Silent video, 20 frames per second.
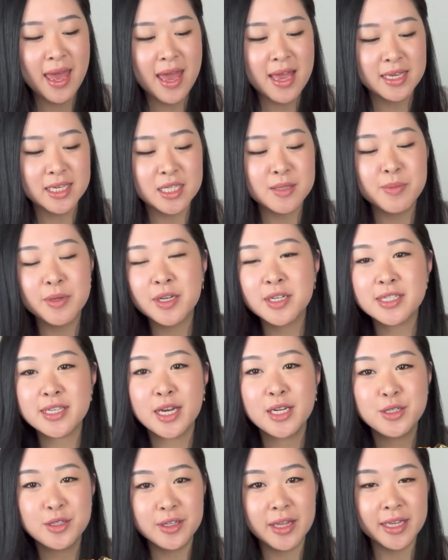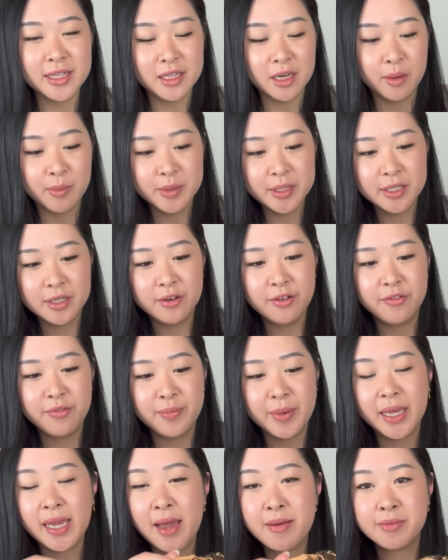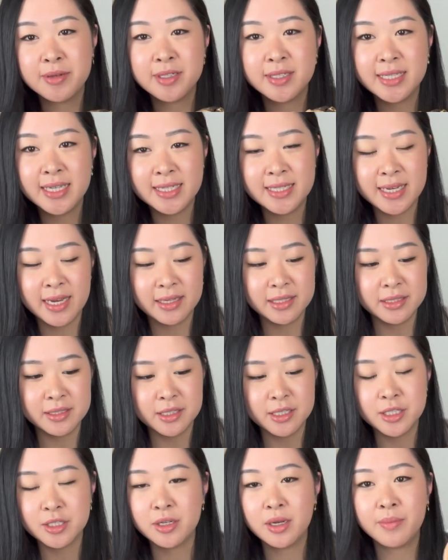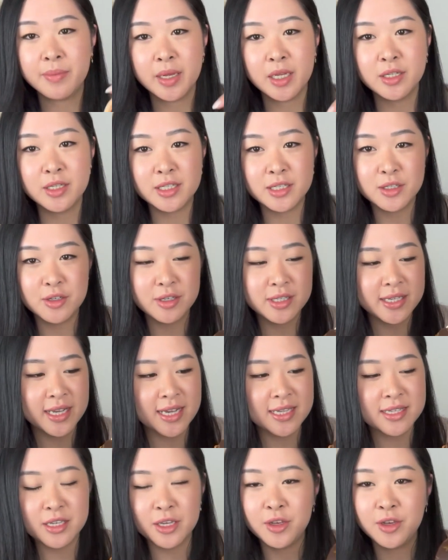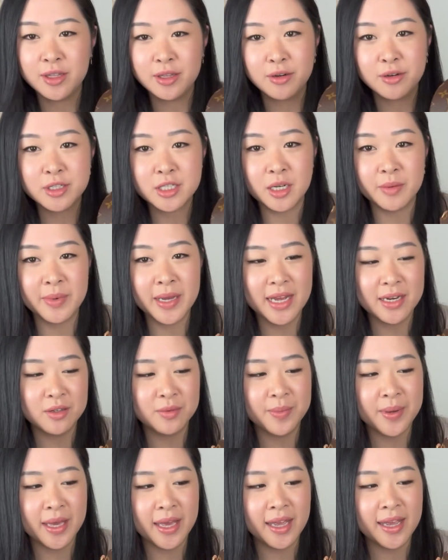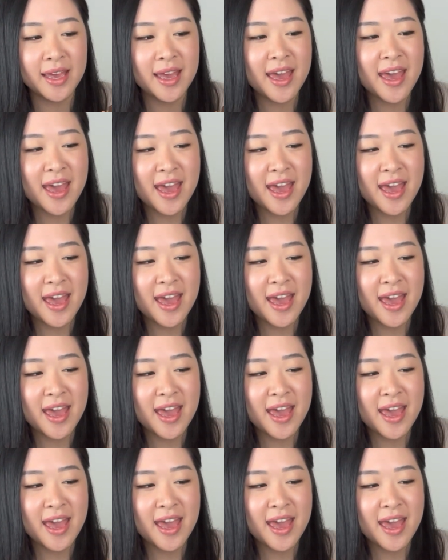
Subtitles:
just because I do like the option of being able to detach the strap and just using it as a cute little top handle bag.